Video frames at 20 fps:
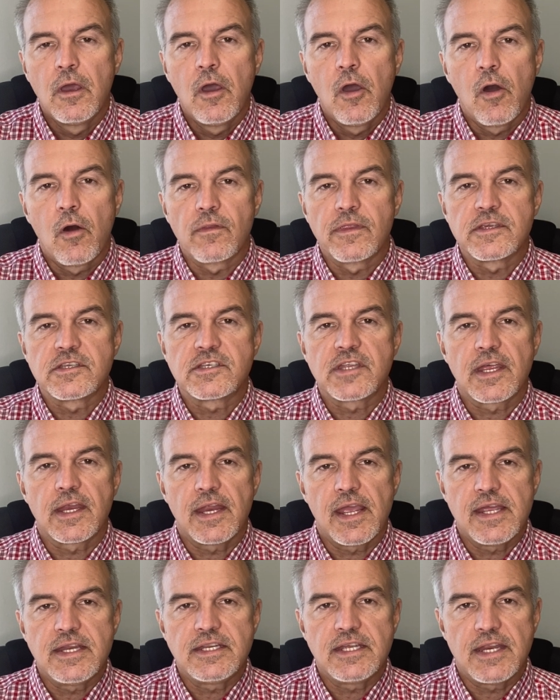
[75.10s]
On this day in
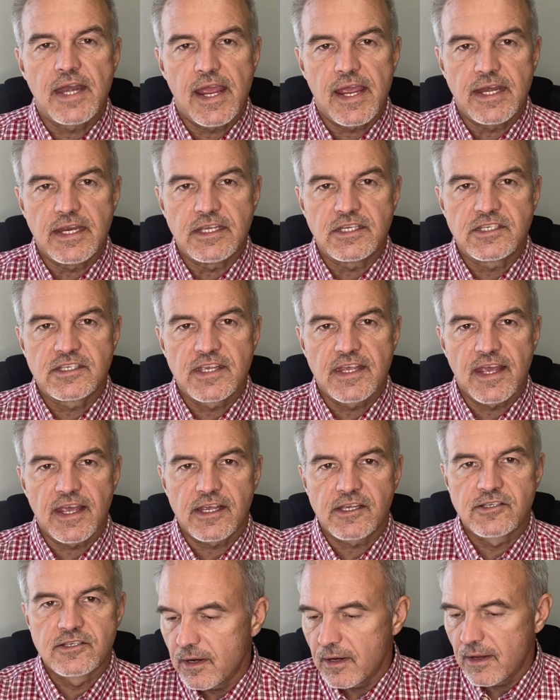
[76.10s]

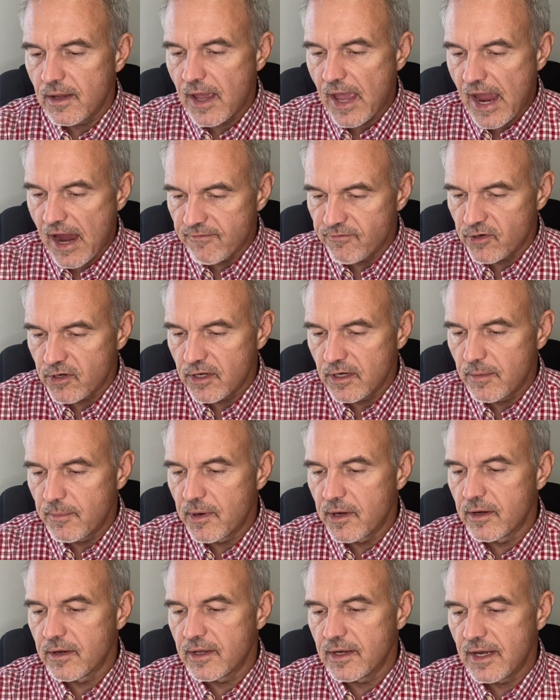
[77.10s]
1886, African
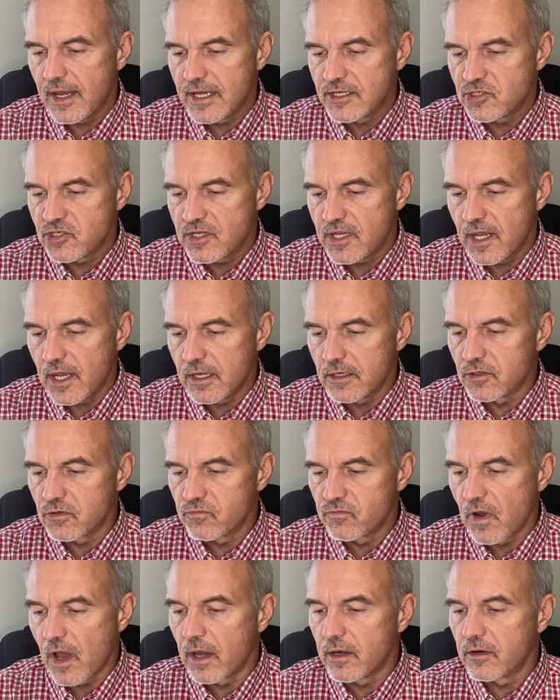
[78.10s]
American educator,
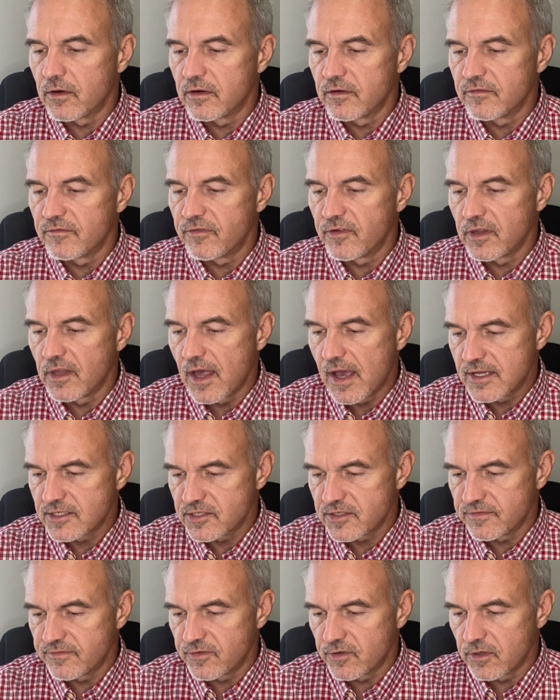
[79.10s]
writer, and
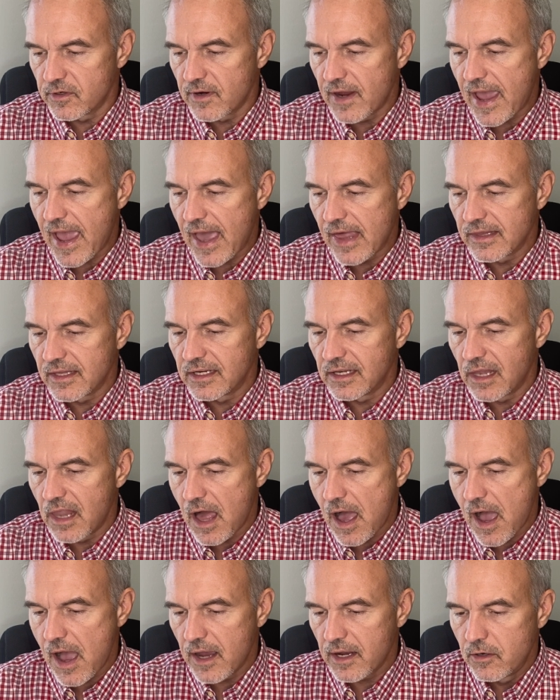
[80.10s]
philosopher Alain
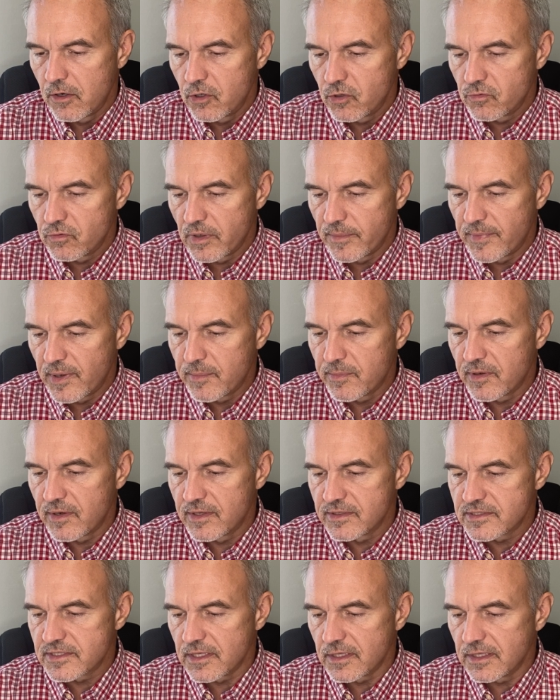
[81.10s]
Locke, remembered
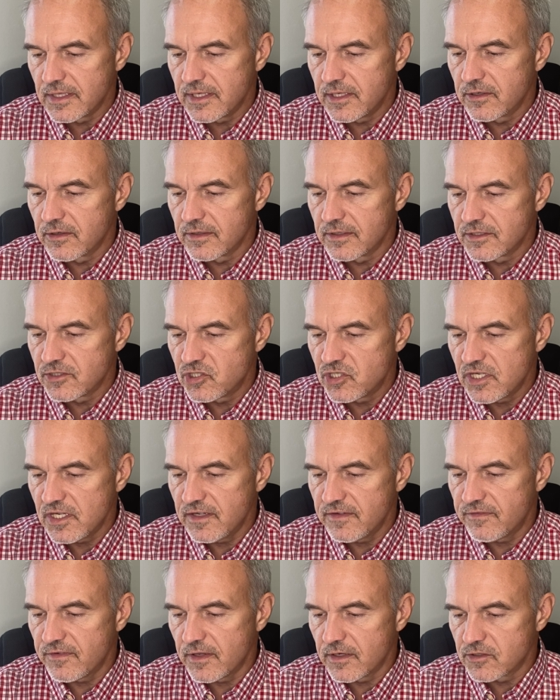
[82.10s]
as the leader and
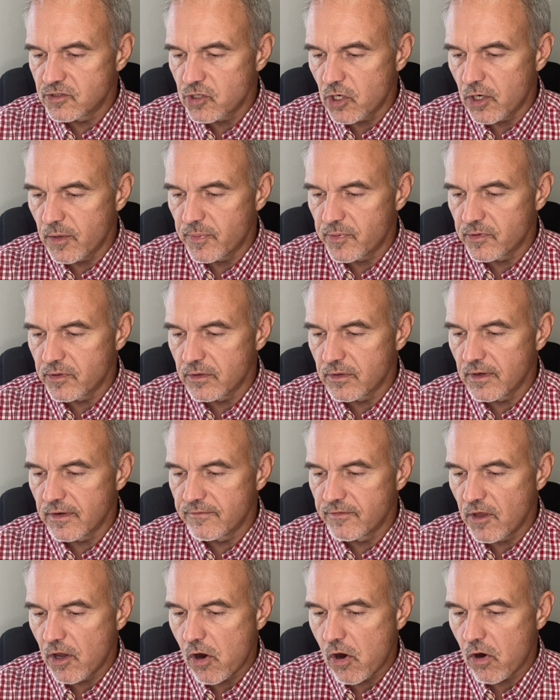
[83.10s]
chief interpreter of
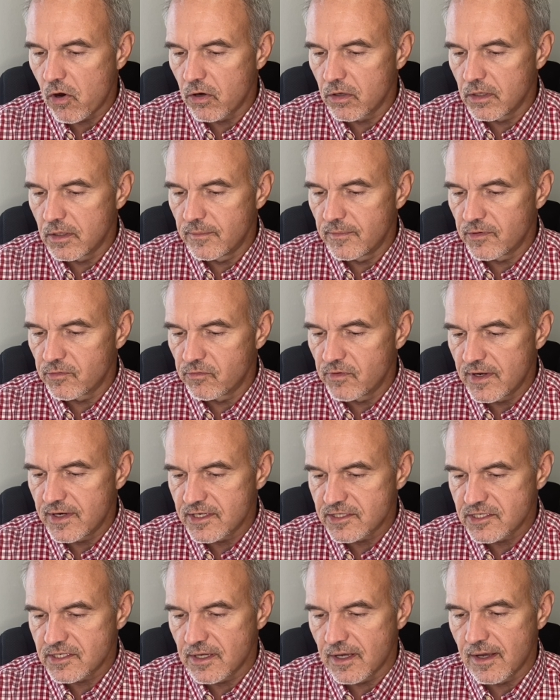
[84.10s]
the Harlem
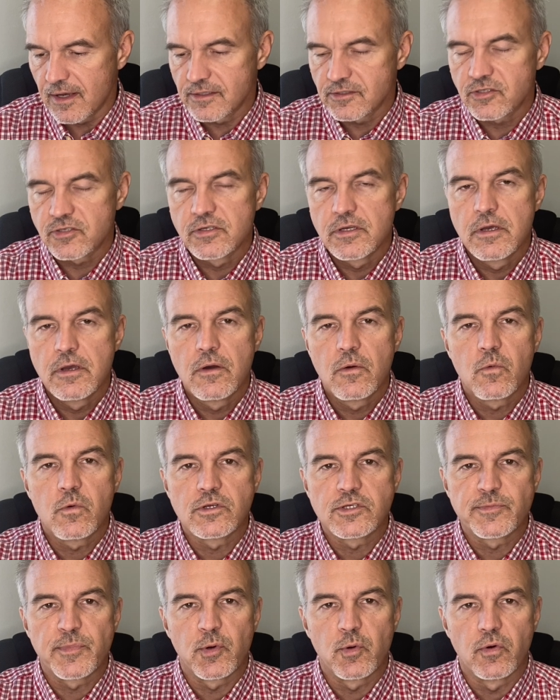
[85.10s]
Renaissance,
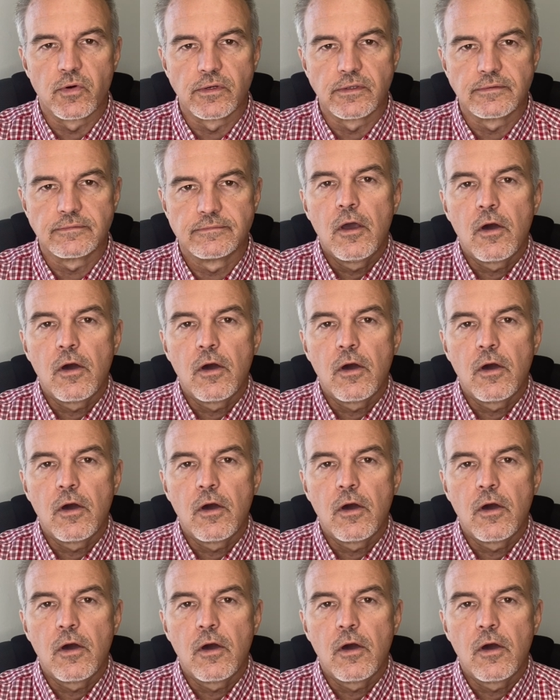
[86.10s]
was born.